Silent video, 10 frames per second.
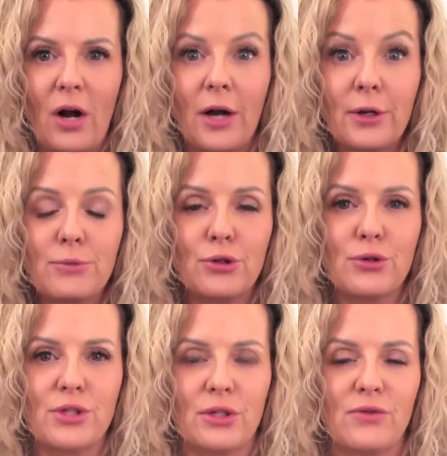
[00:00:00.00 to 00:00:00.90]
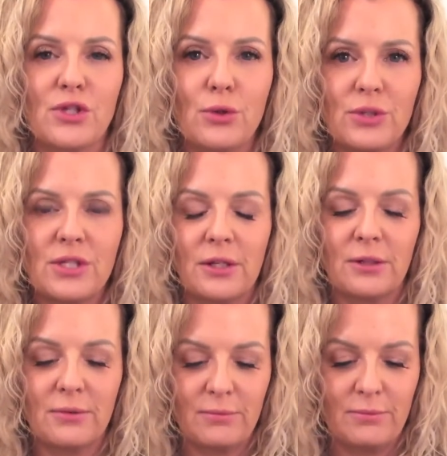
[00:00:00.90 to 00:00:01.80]
unobtrusive so as to
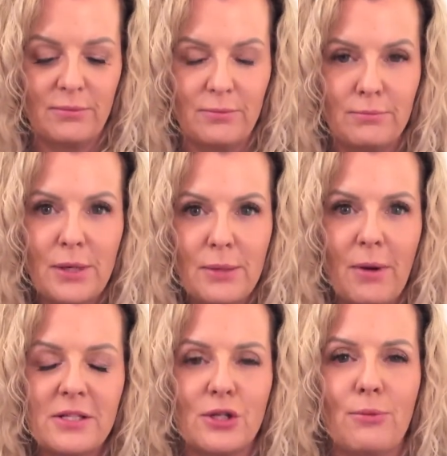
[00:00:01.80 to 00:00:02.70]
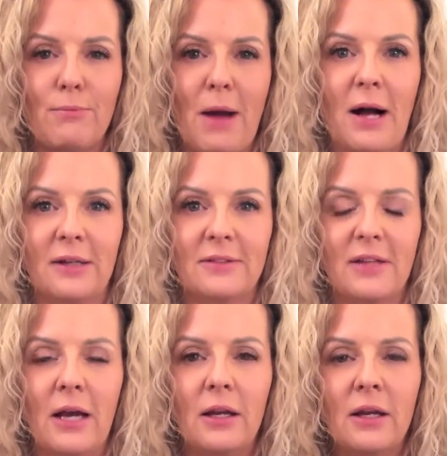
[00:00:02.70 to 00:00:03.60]
minimize their
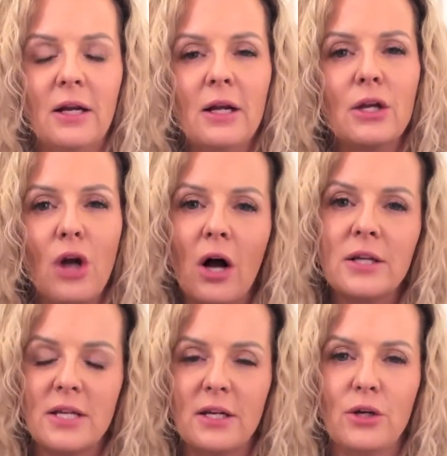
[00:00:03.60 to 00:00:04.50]
mass and not take